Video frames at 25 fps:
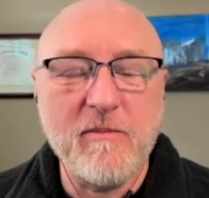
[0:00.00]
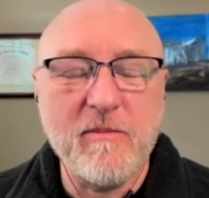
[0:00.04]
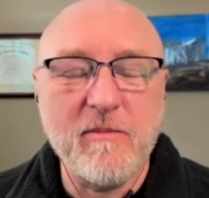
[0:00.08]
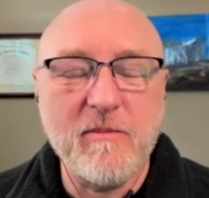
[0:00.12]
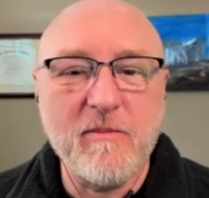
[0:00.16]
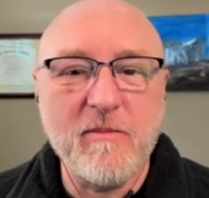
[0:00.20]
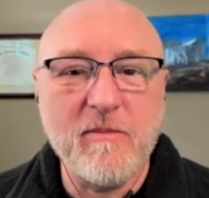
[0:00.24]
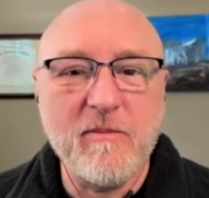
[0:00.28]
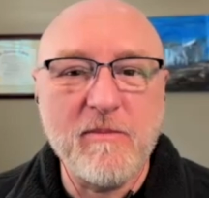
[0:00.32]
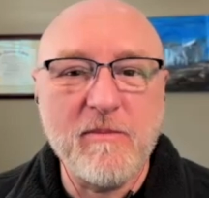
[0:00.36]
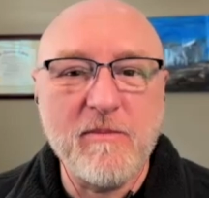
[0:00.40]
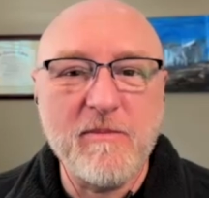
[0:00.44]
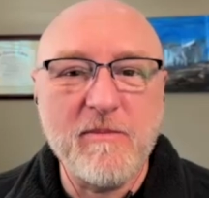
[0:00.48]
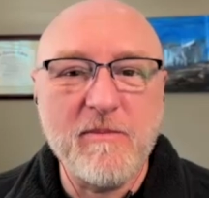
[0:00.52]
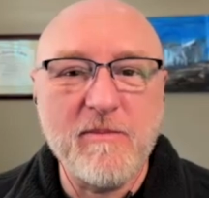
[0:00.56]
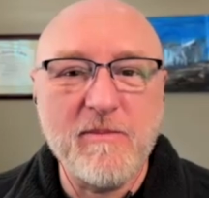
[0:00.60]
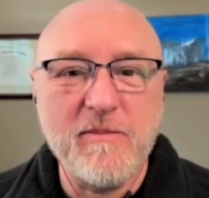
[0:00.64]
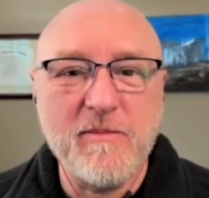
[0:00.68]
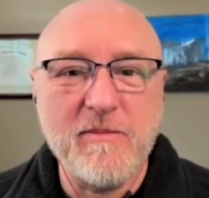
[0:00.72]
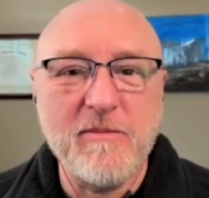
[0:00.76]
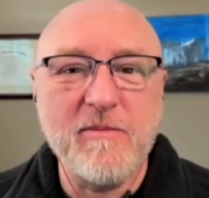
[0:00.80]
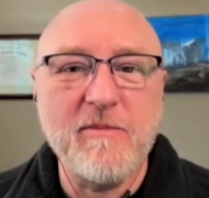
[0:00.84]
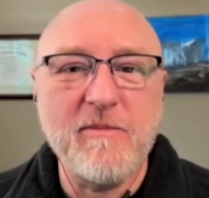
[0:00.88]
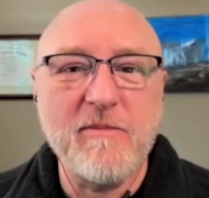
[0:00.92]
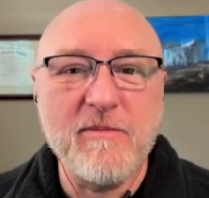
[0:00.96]

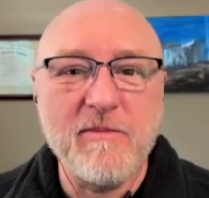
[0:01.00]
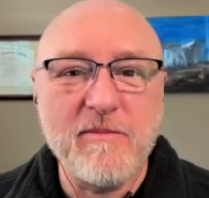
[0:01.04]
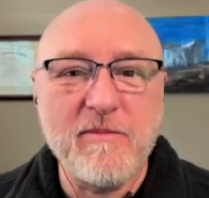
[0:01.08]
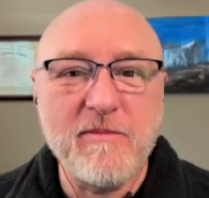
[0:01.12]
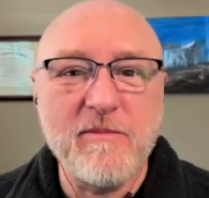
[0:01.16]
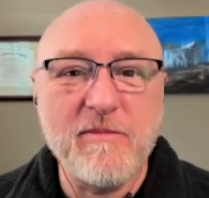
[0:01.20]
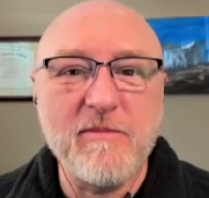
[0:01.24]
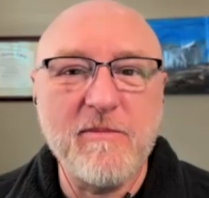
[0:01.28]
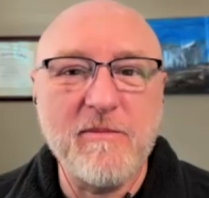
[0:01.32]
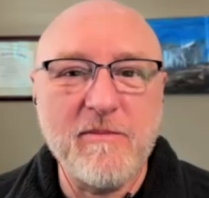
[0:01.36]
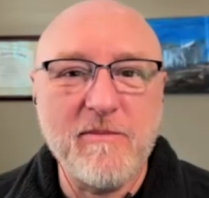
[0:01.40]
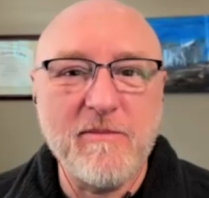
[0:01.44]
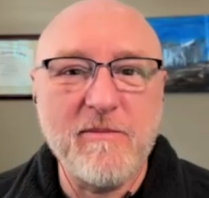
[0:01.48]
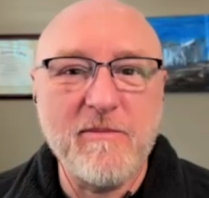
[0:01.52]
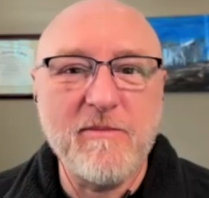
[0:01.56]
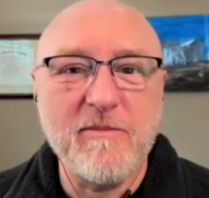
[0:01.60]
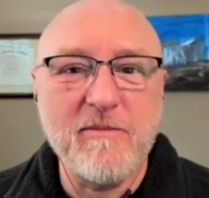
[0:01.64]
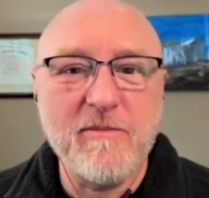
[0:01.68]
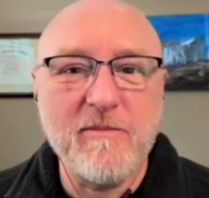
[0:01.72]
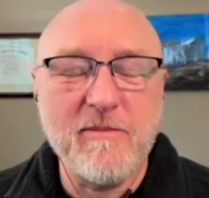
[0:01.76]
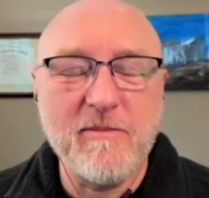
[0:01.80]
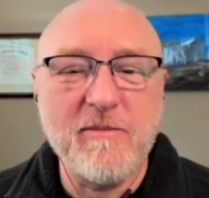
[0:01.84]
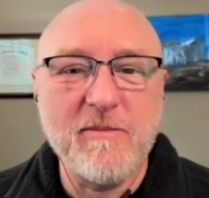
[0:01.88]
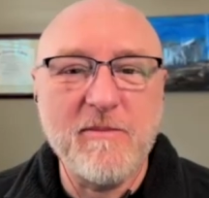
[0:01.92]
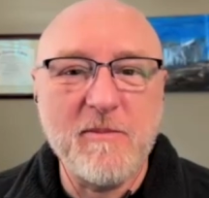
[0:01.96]

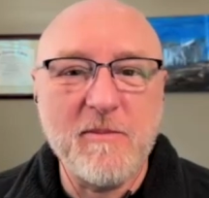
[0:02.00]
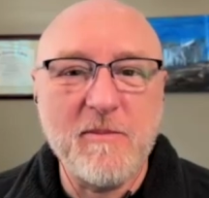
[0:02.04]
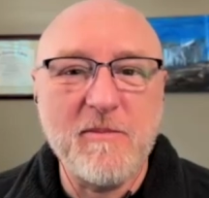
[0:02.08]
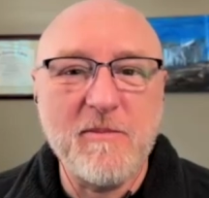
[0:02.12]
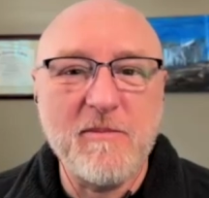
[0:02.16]
No words are spoken by the person on screen.